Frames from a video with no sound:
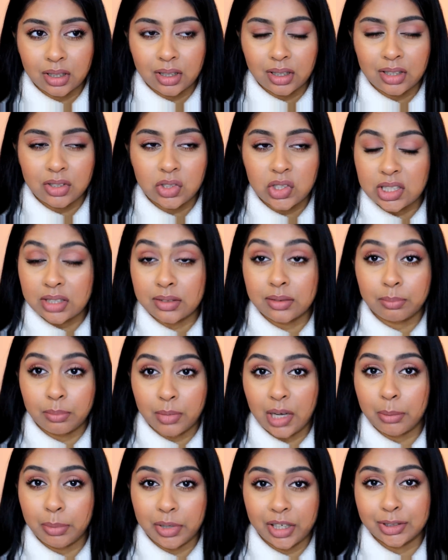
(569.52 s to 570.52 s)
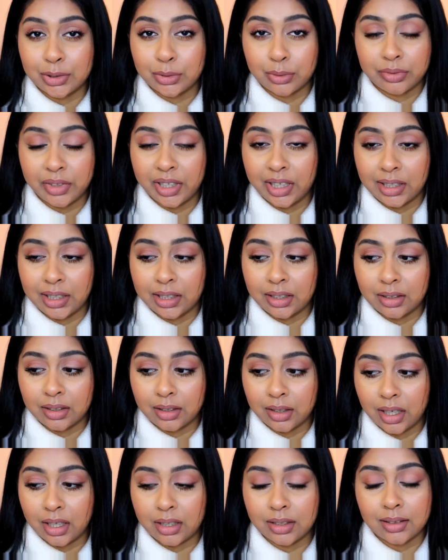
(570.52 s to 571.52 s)
It's just my personal rating,
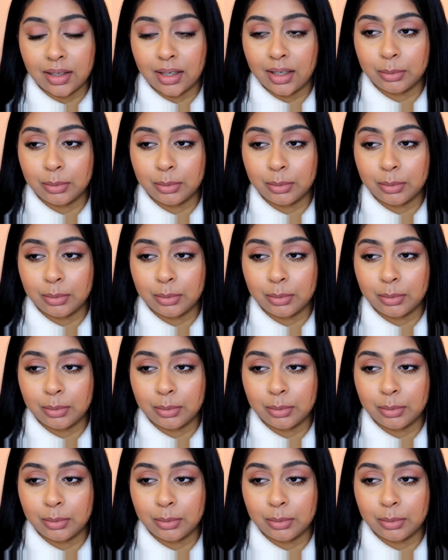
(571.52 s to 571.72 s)
okay?